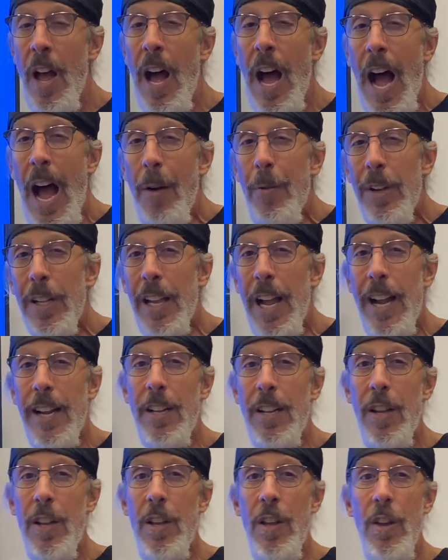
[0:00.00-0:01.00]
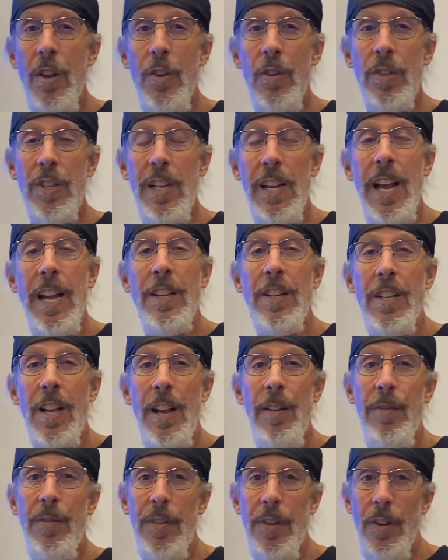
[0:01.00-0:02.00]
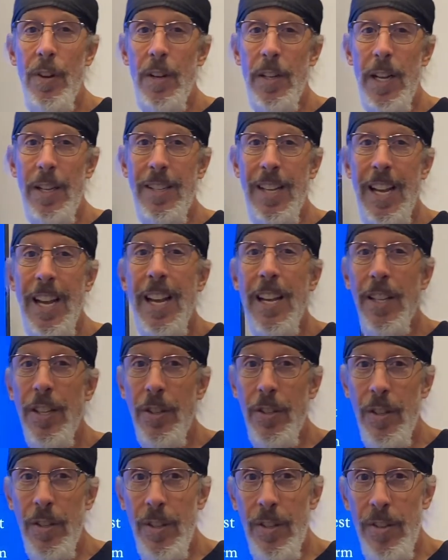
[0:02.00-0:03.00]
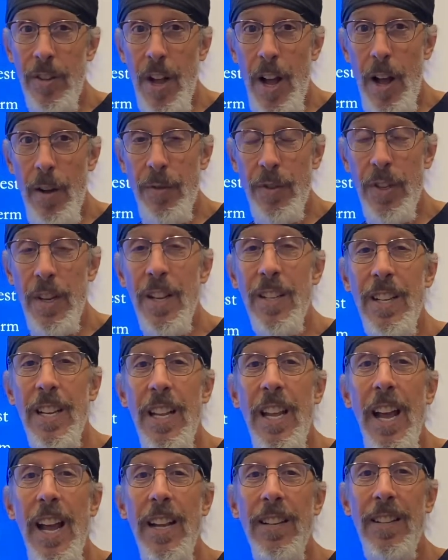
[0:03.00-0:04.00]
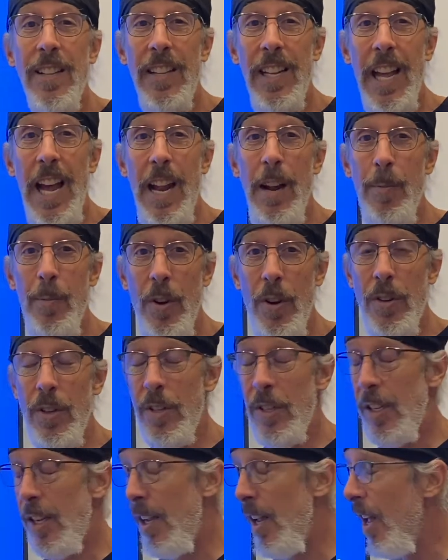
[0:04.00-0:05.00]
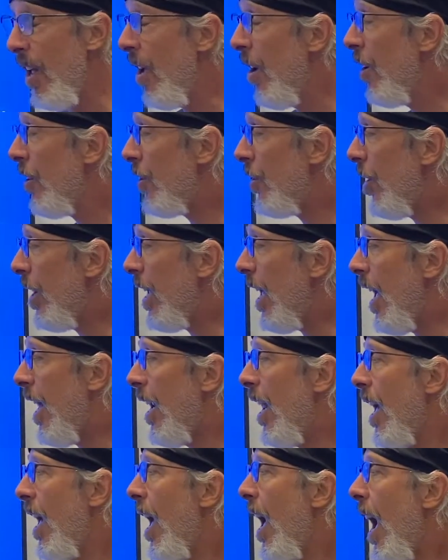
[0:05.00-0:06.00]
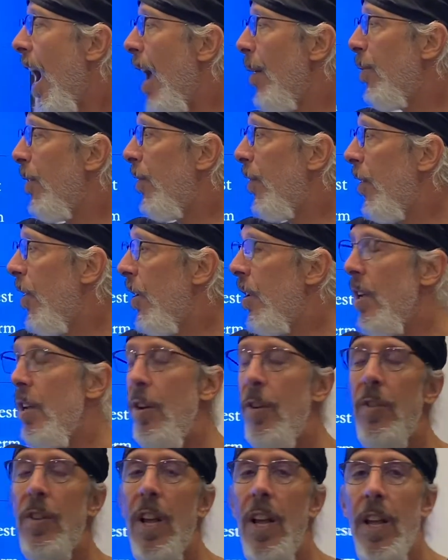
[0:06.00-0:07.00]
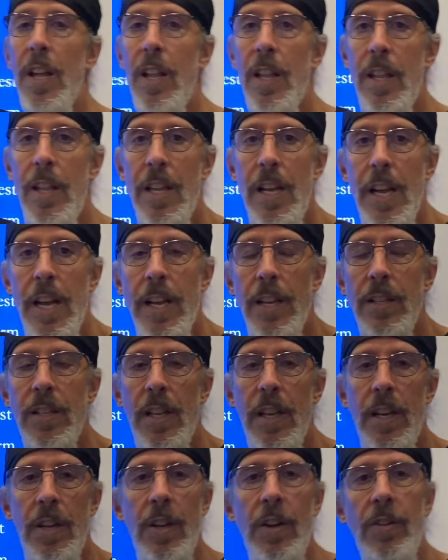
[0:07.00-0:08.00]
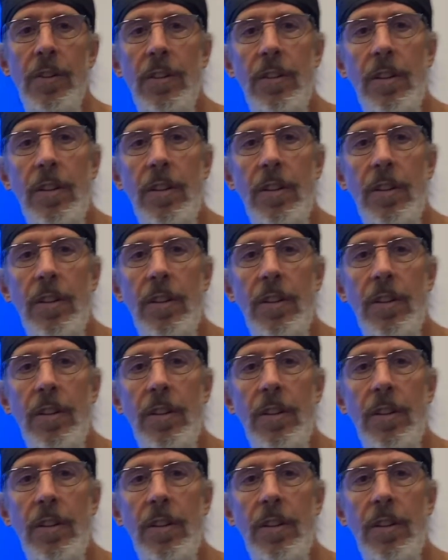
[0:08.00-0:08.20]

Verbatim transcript: I would like to use an HA filler that's easy to dissolve, just in case in that emergency. So again, I prefer to use these in those